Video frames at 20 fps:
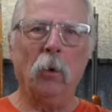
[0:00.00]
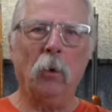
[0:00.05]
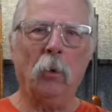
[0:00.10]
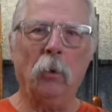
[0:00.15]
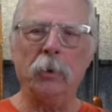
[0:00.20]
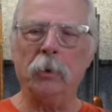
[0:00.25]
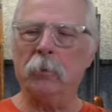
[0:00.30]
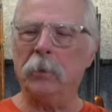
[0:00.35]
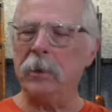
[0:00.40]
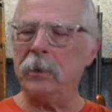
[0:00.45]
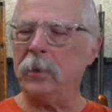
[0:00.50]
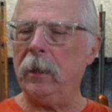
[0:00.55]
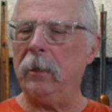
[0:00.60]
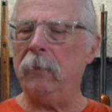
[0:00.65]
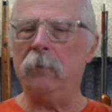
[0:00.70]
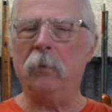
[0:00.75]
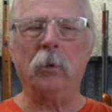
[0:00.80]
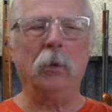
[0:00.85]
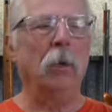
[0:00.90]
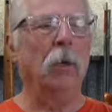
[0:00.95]
on the
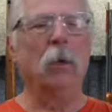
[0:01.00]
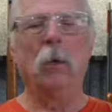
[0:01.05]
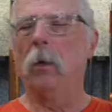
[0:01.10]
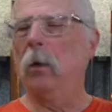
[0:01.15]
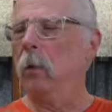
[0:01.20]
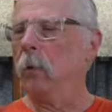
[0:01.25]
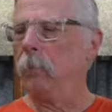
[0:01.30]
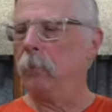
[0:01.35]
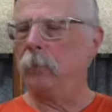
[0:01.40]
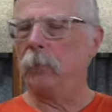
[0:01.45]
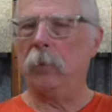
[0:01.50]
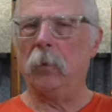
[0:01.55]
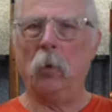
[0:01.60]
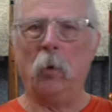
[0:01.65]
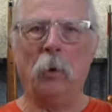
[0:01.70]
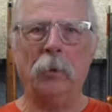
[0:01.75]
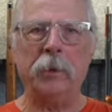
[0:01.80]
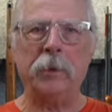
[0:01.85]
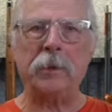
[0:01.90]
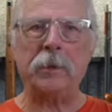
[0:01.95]
receiver,
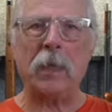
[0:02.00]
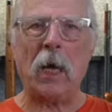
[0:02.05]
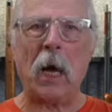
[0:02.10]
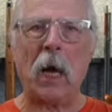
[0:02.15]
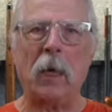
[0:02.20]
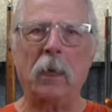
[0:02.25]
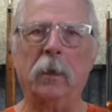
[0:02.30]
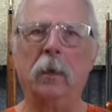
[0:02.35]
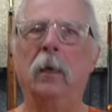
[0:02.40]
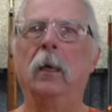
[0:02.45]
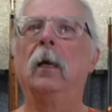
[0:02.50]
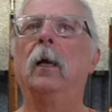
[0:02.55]
on the stock,